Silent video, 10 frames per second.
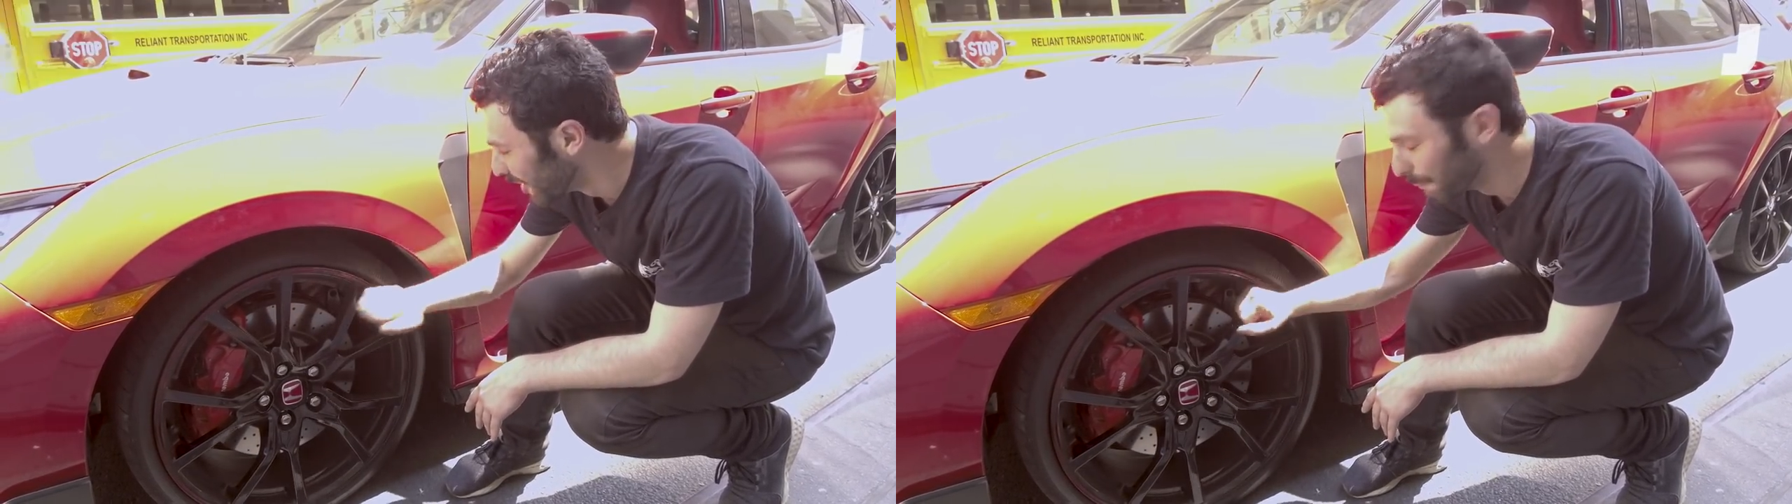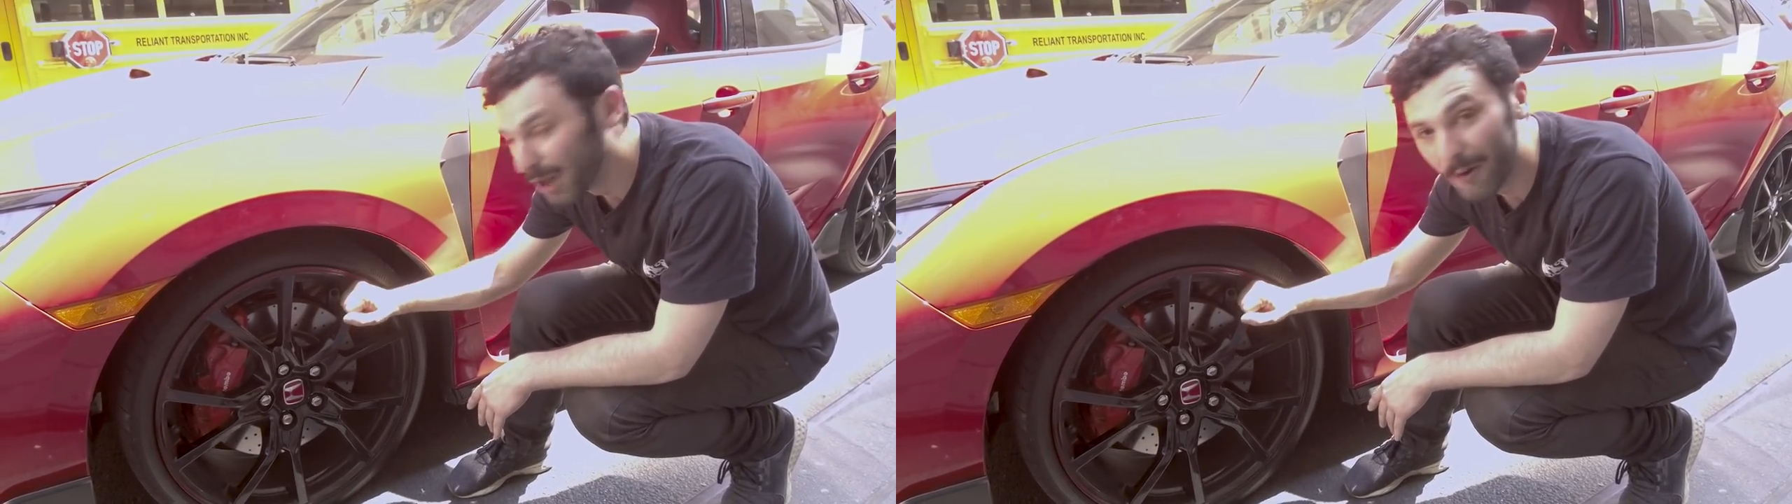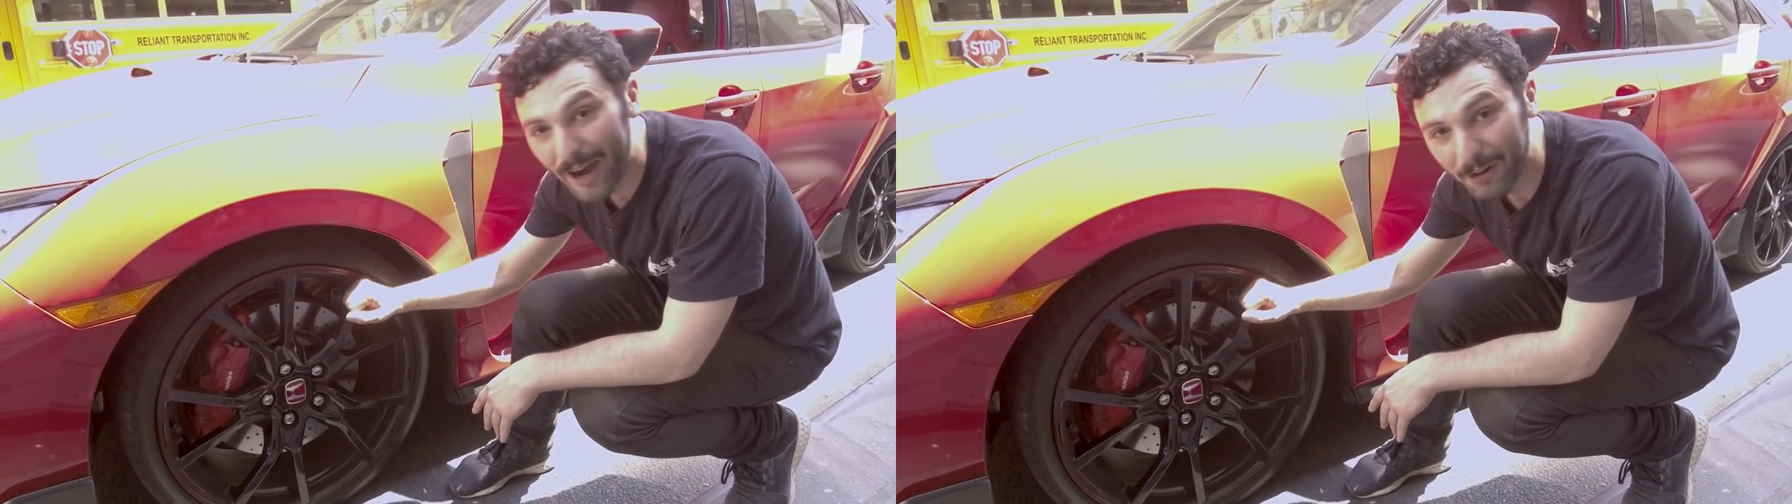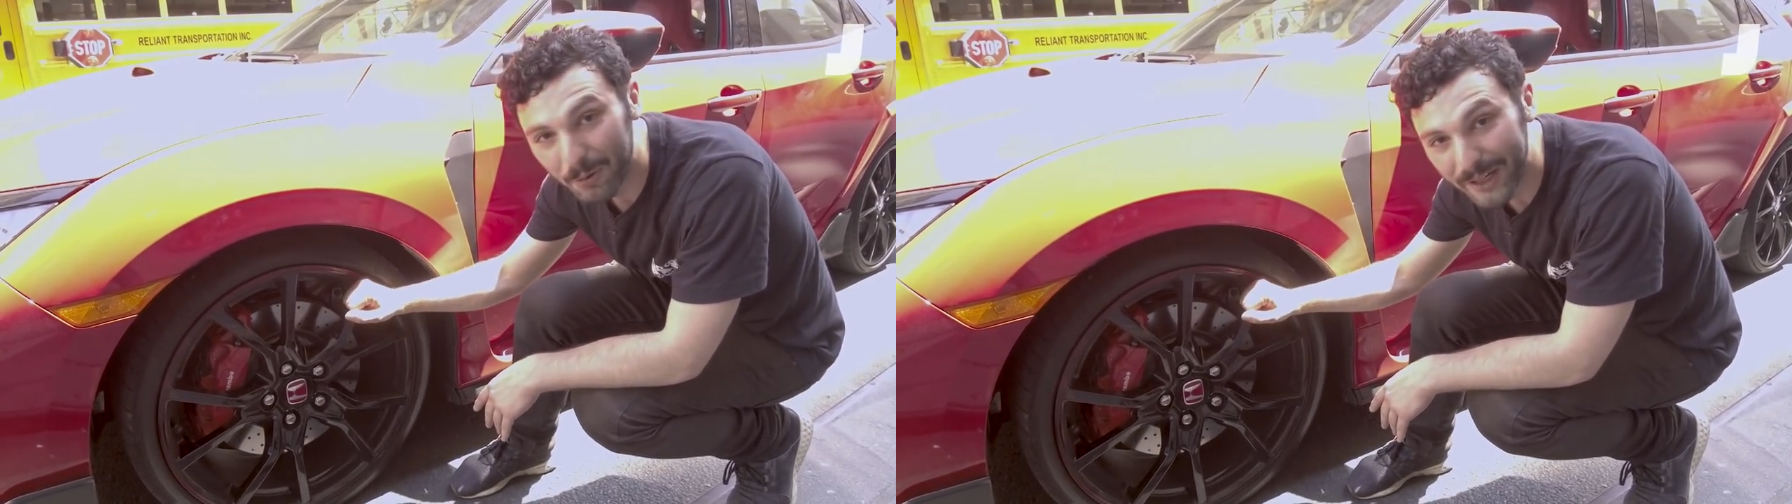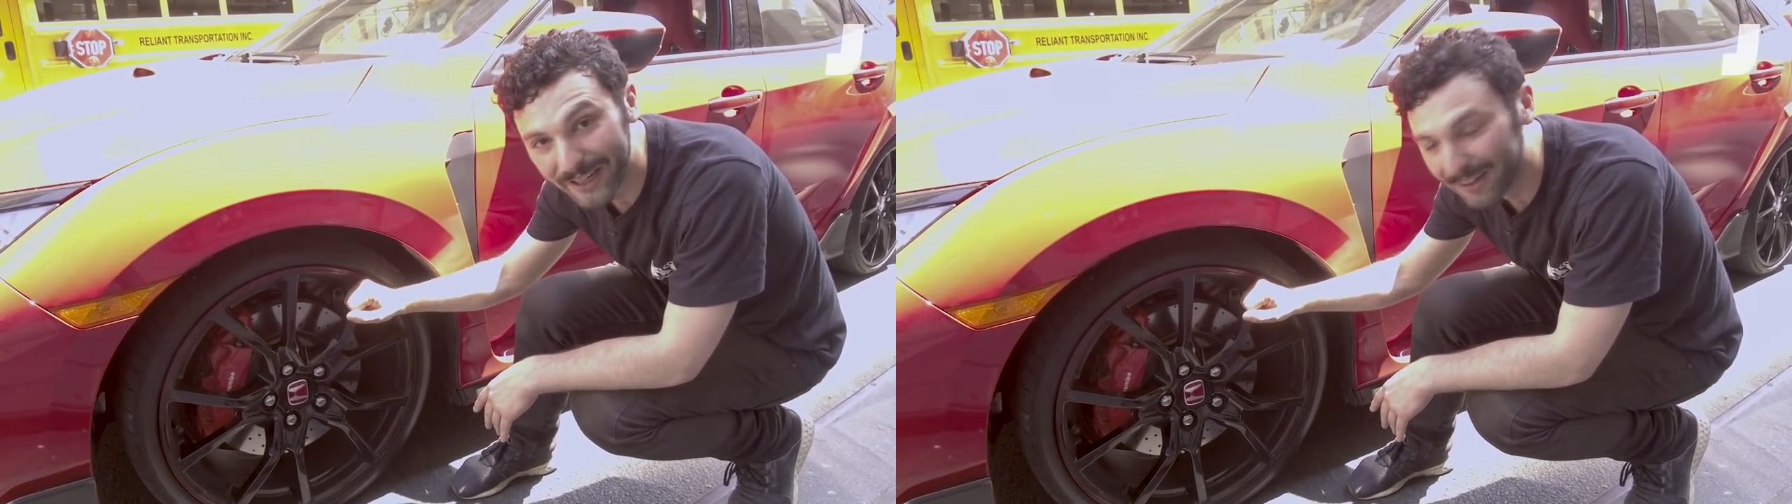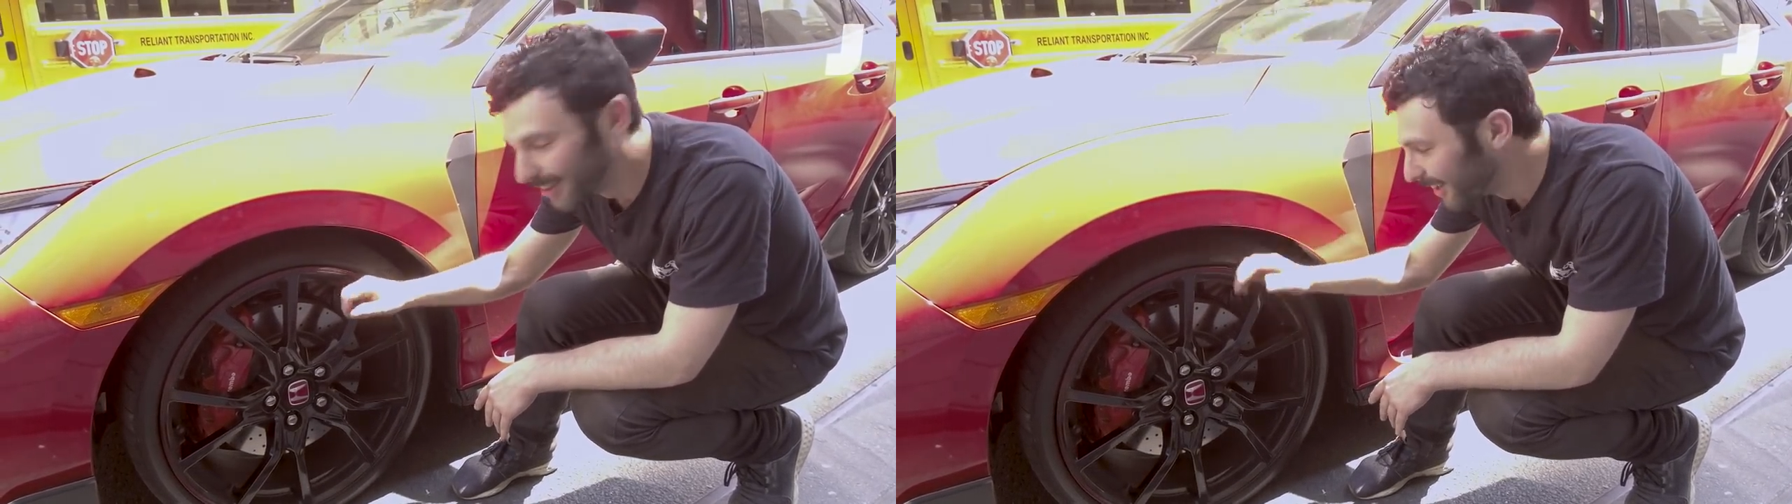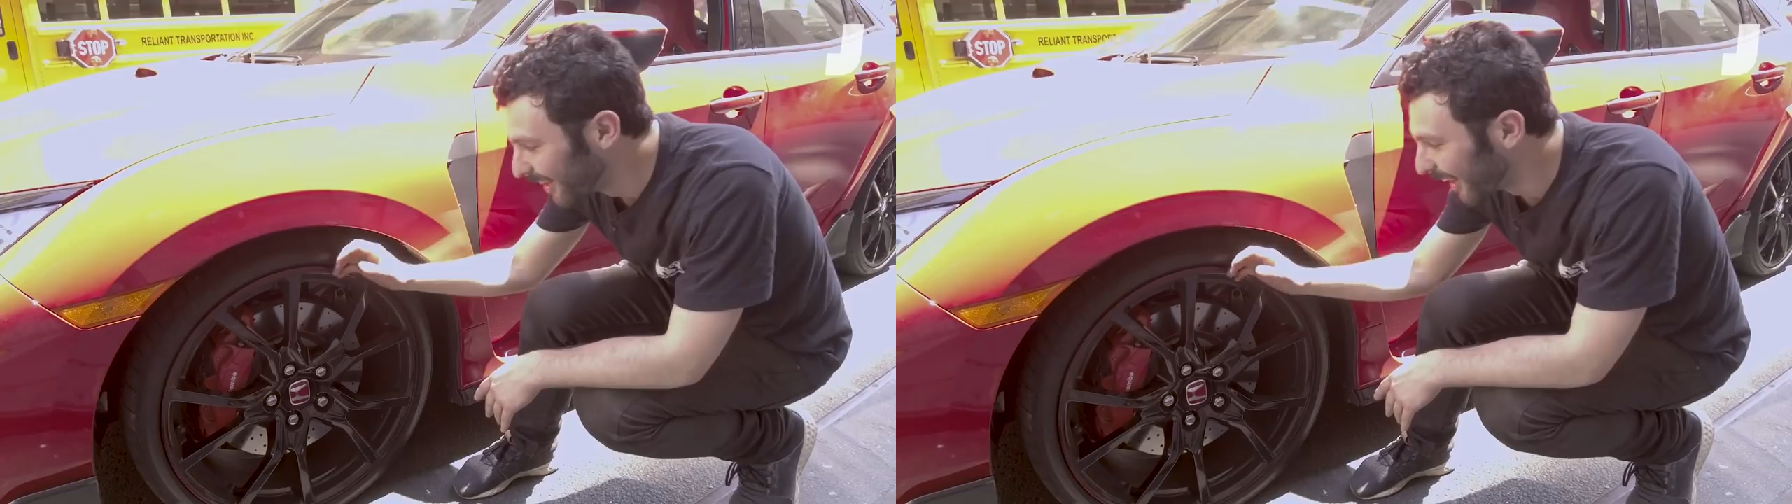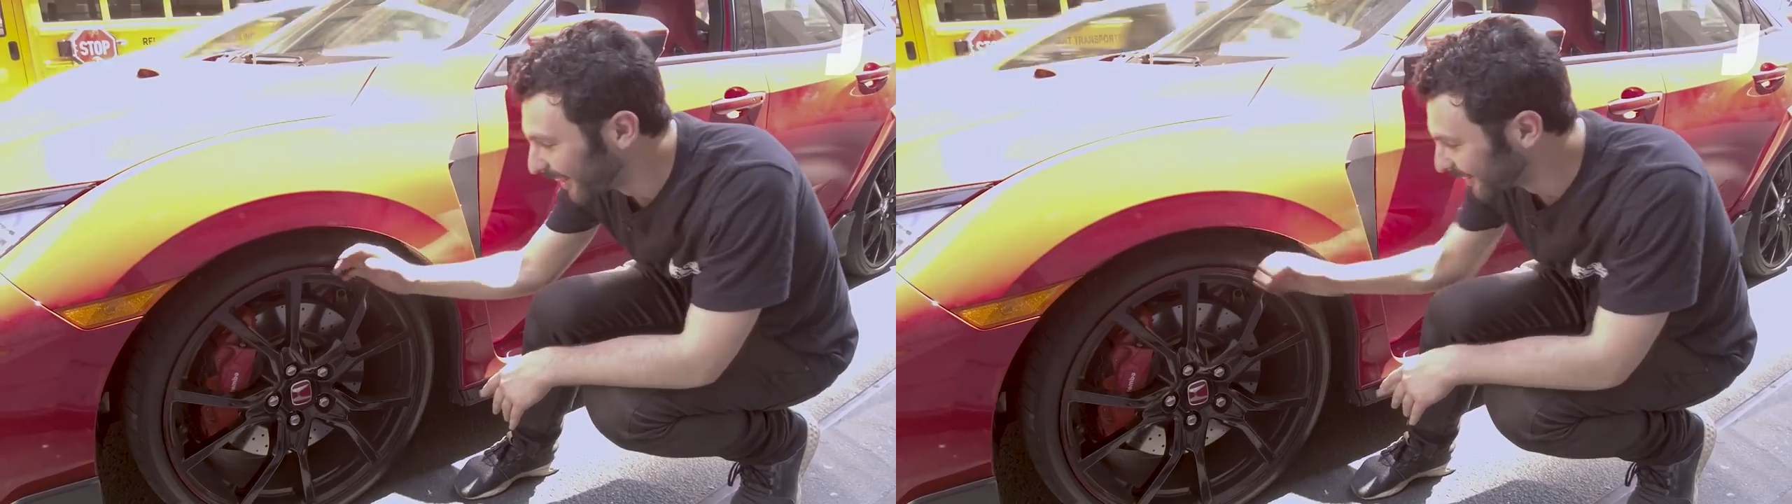blow out a wheel
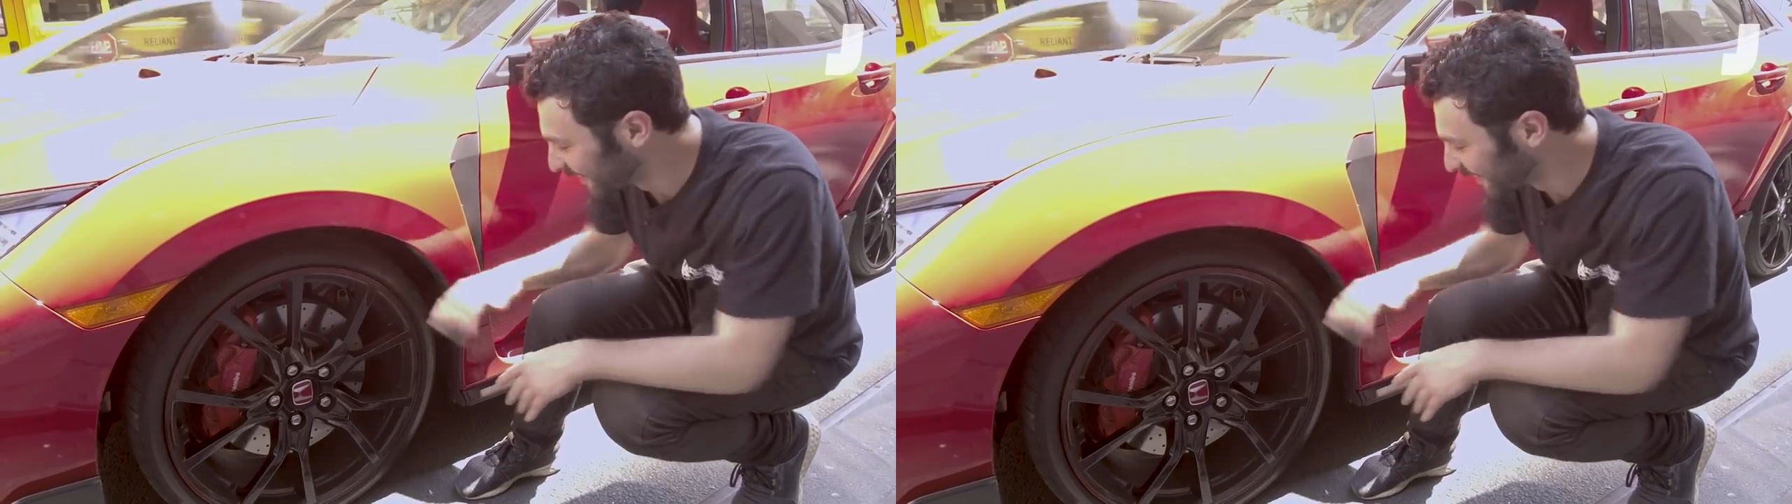and a